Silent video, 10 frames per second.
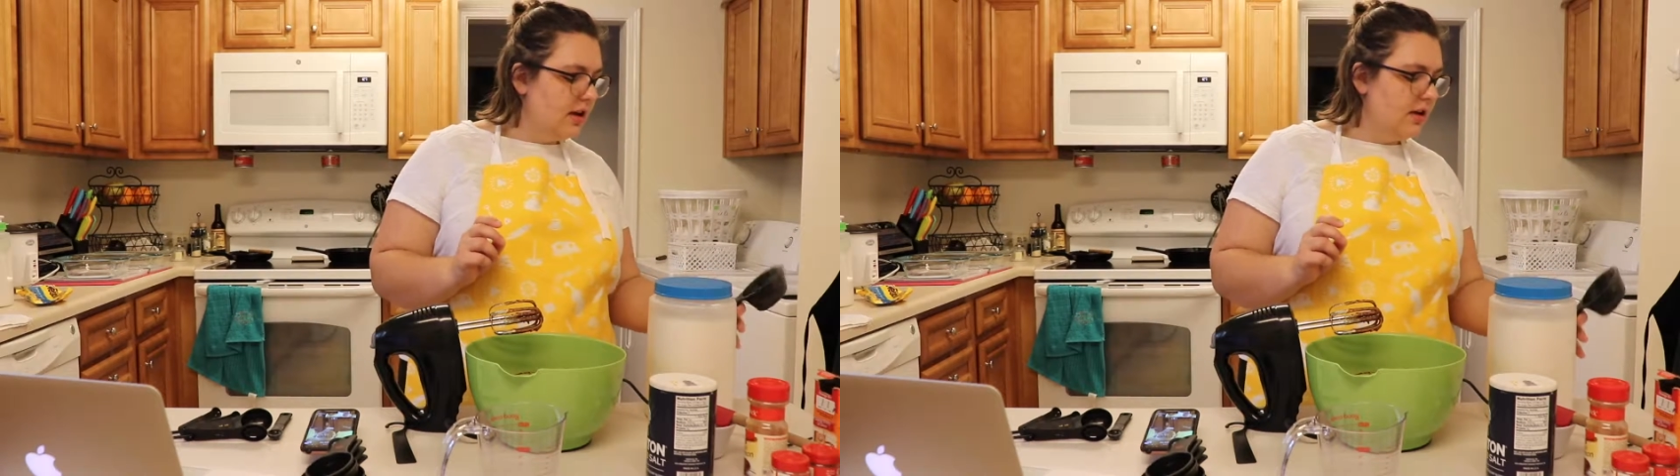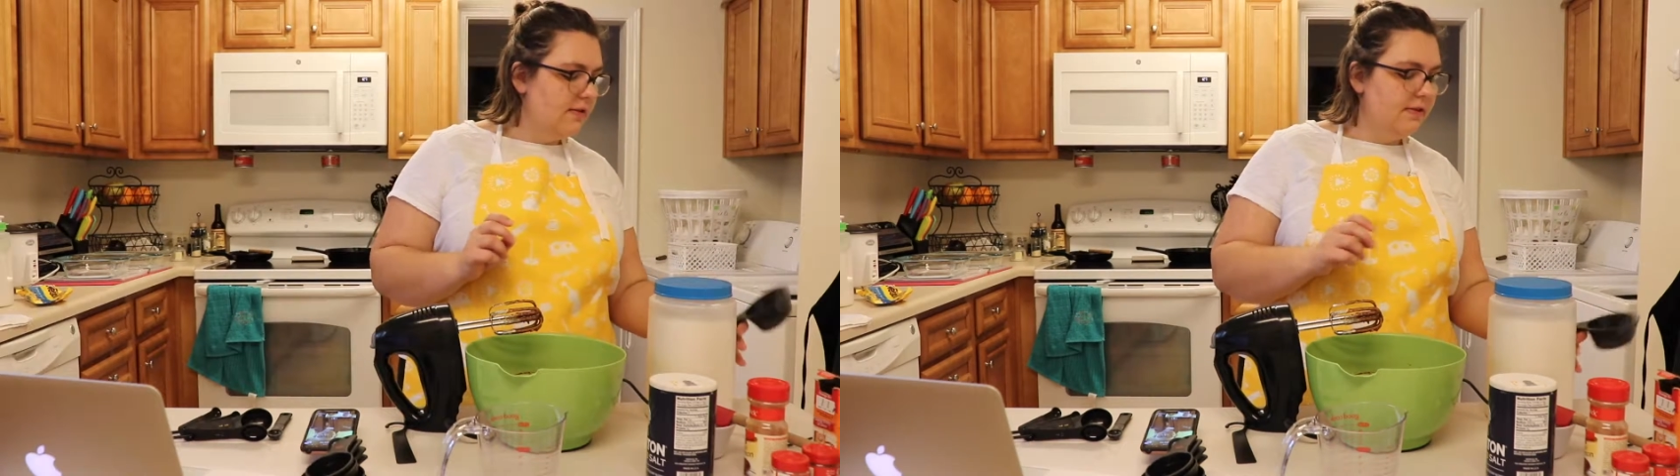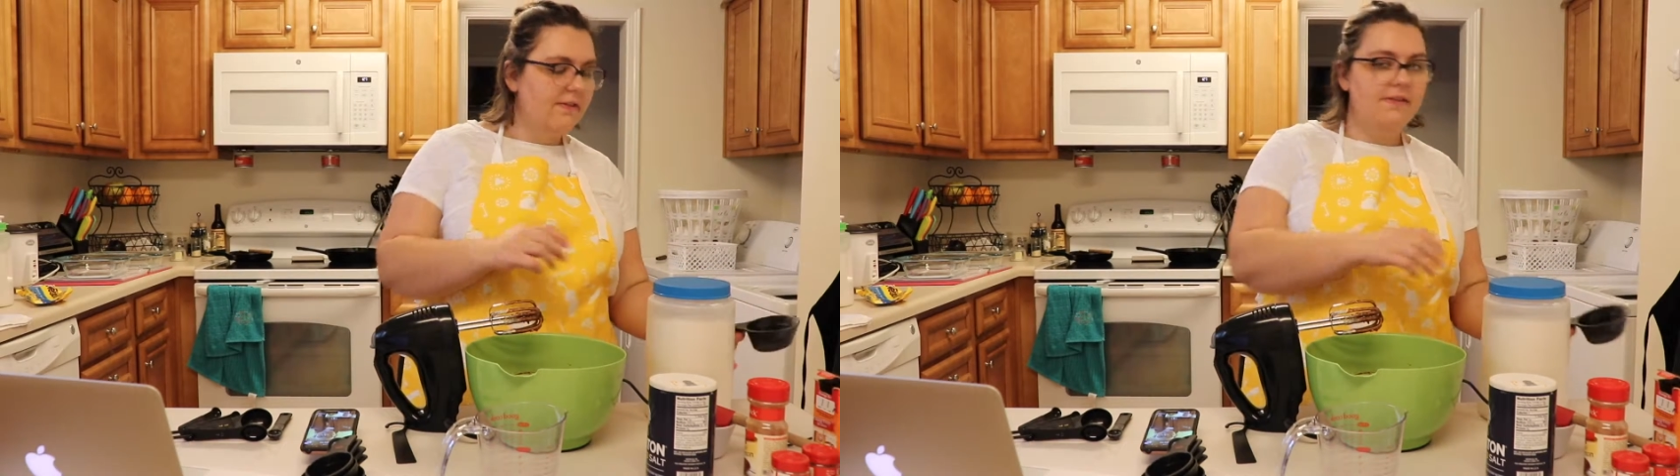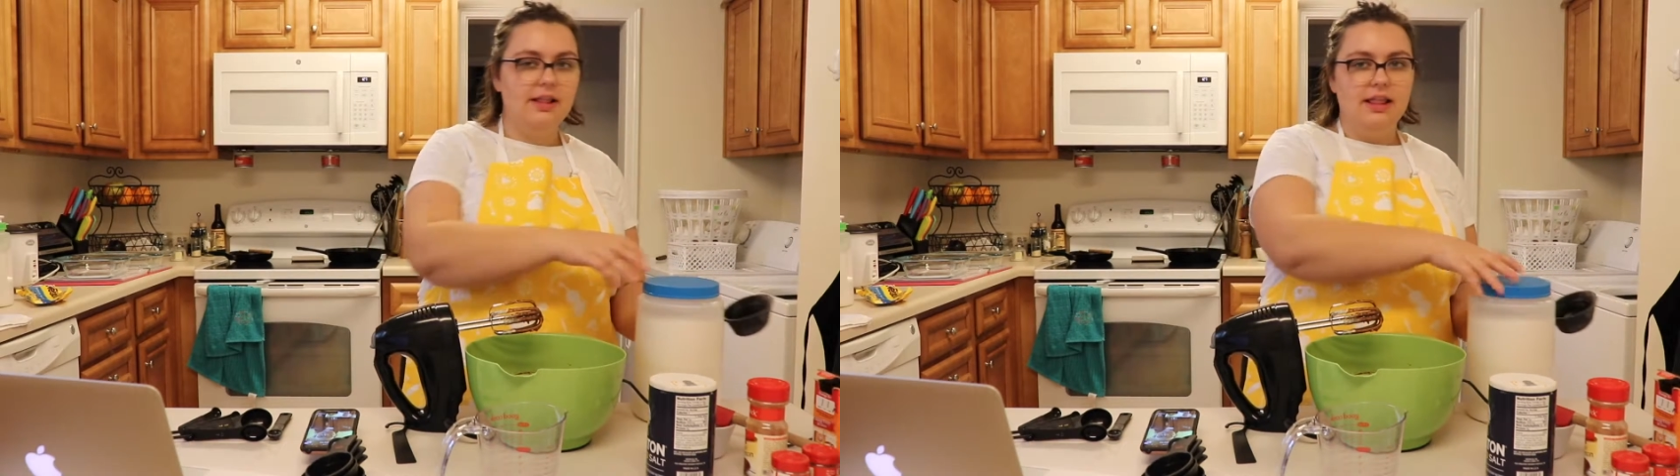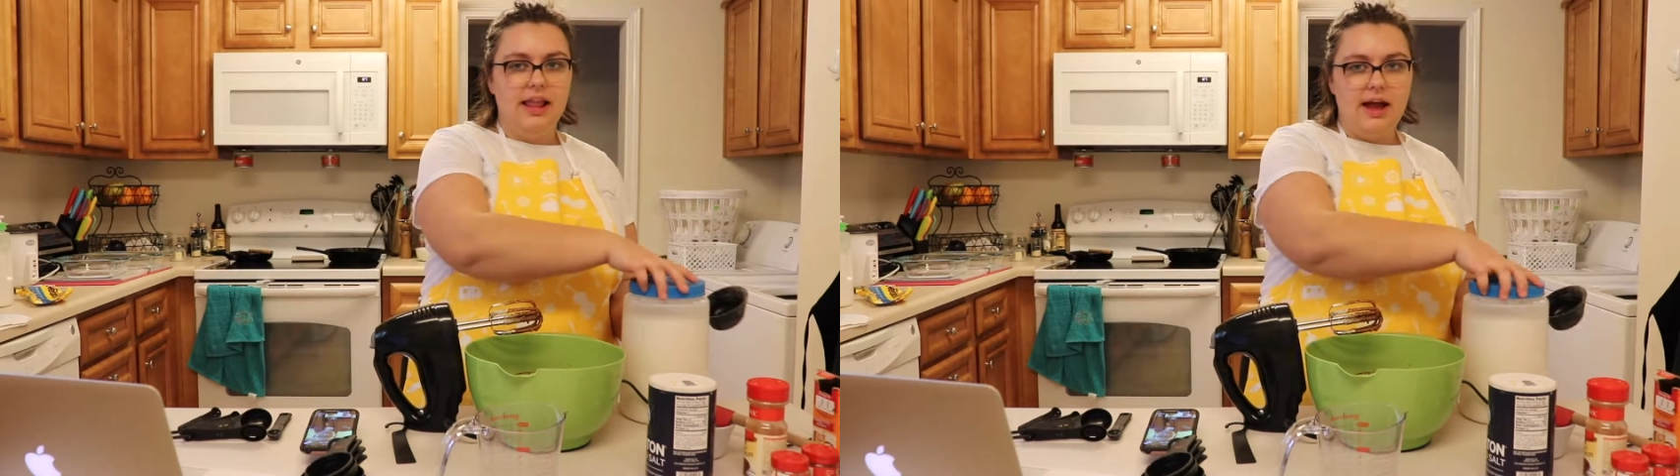of
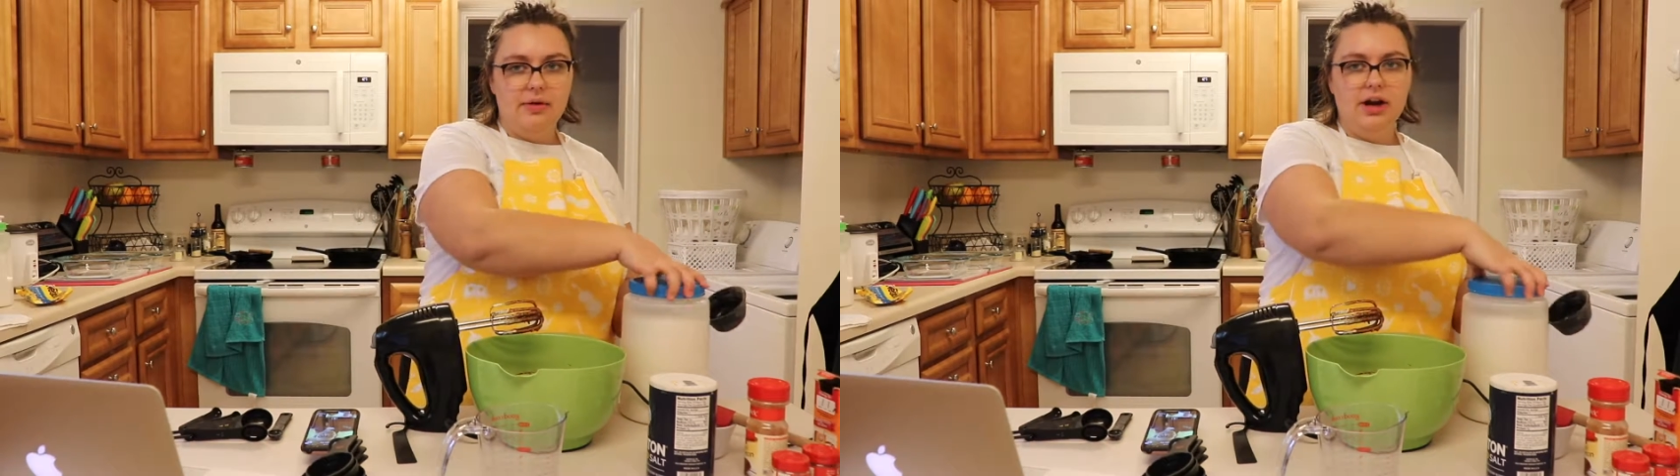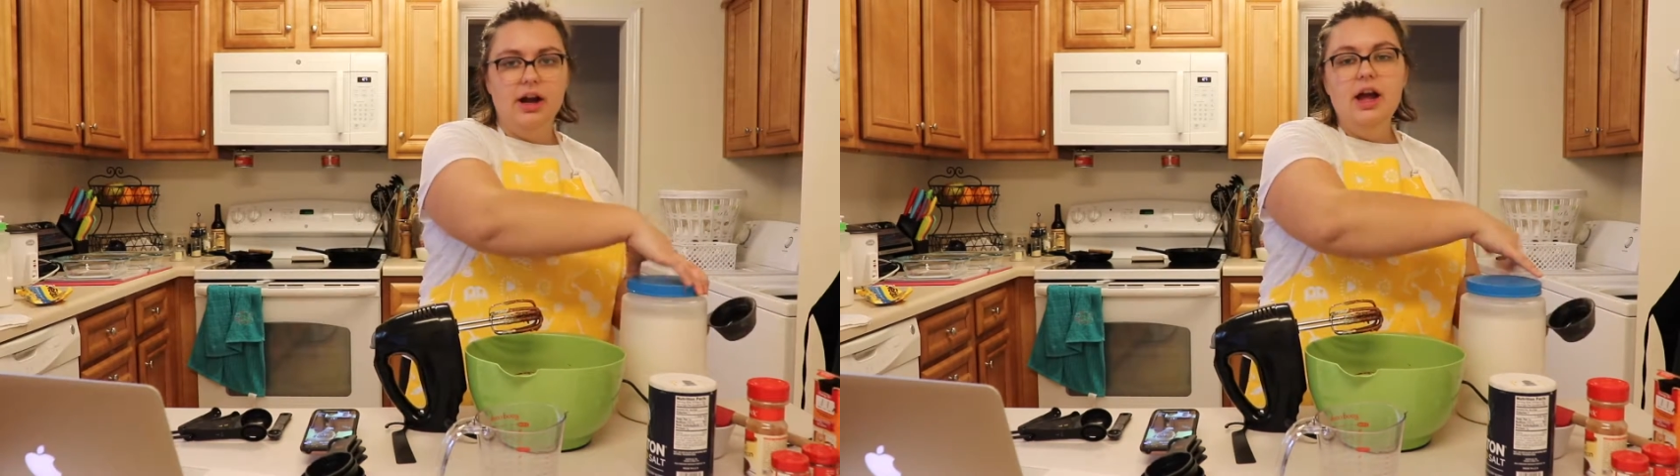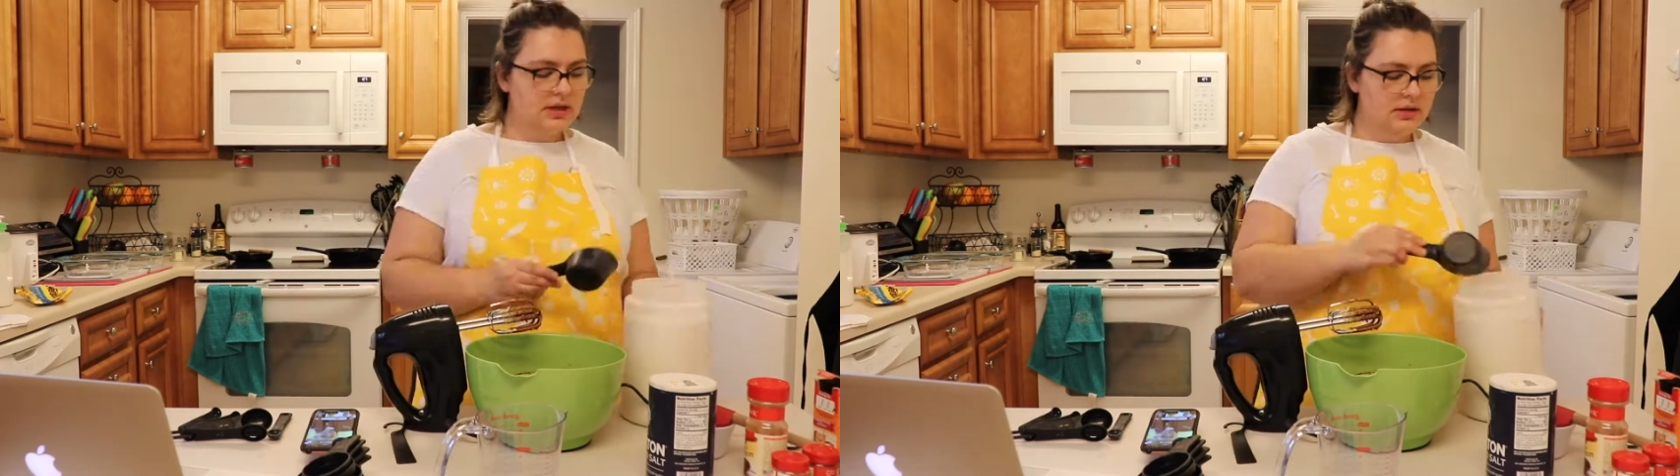flour.